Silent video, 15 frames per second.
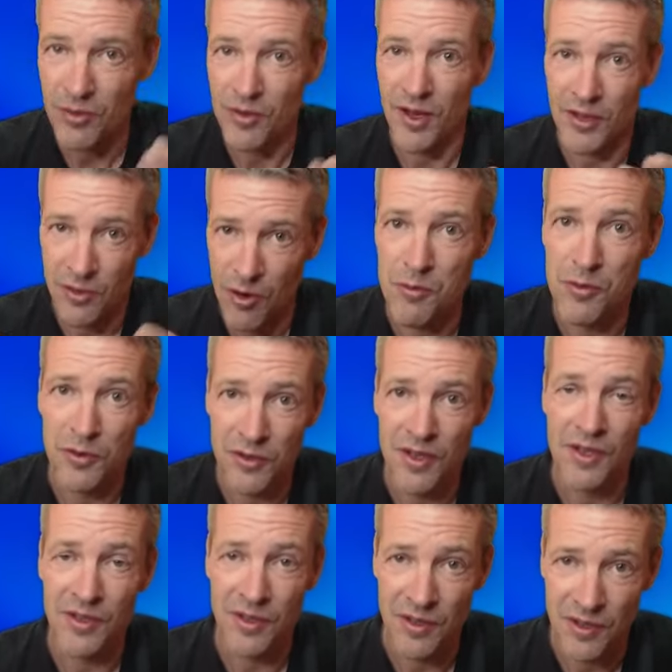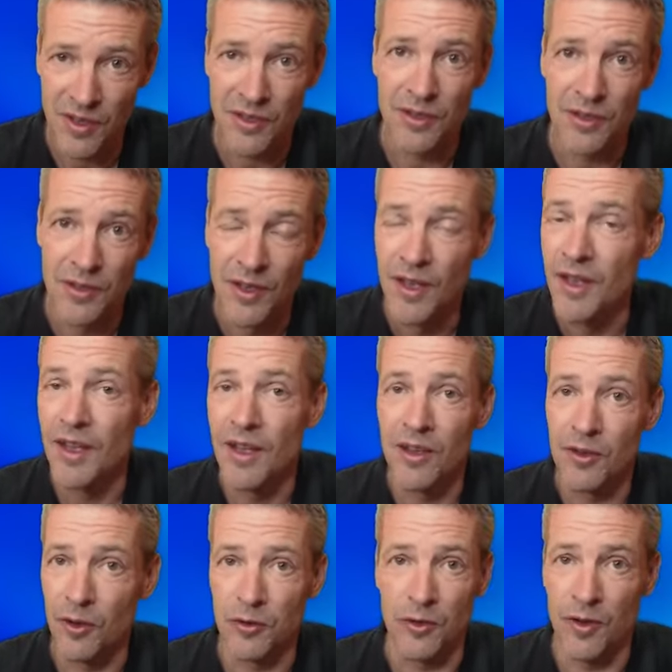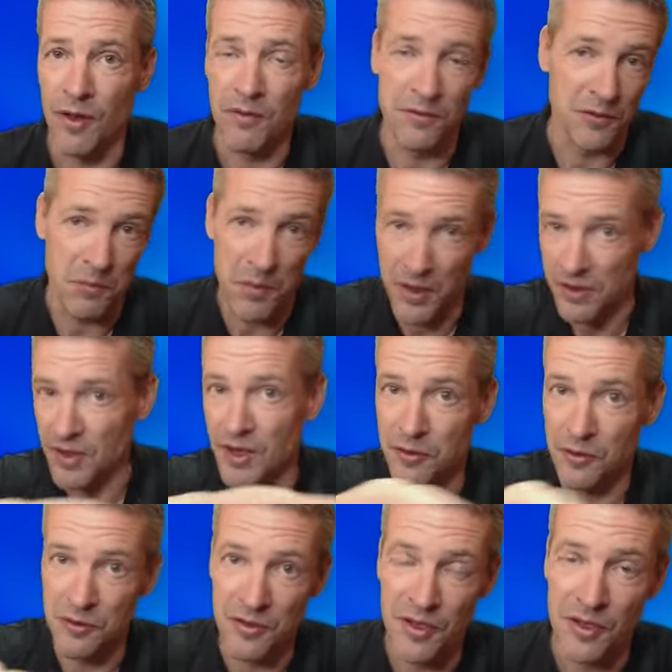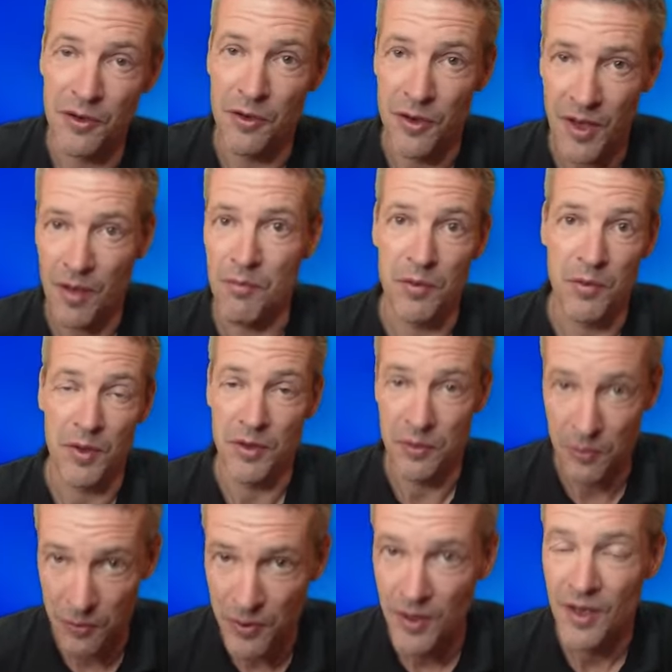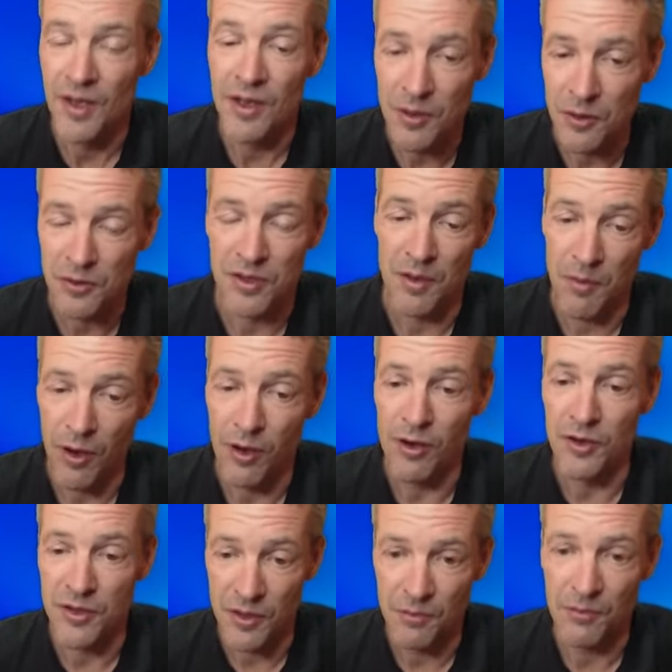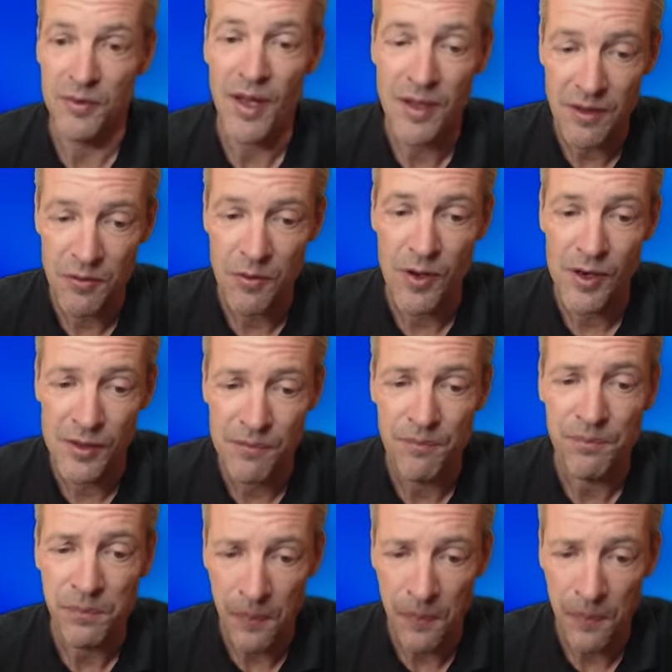That's common sense in chess. Not to have spectators in your camp, but to use them all. So knight f1,